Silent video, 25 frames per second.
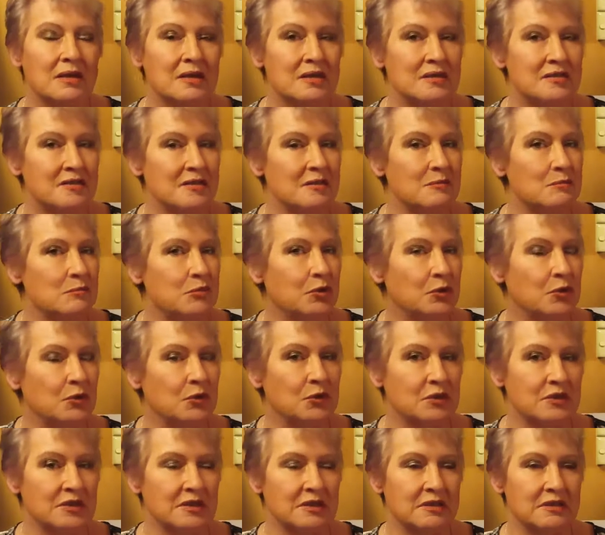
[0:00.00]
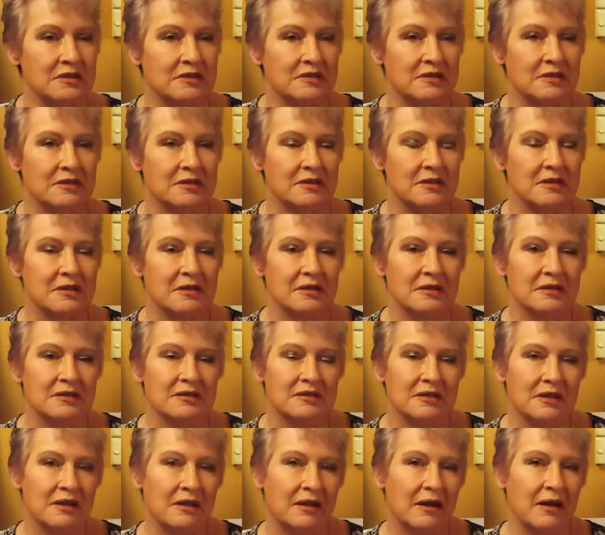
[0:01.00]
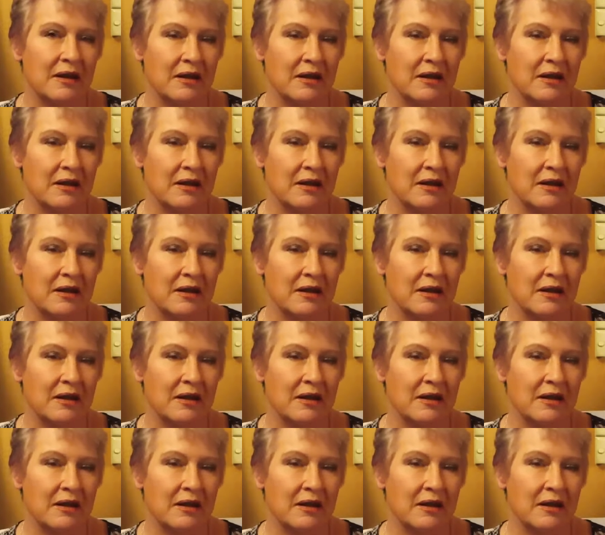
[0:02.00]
it's important to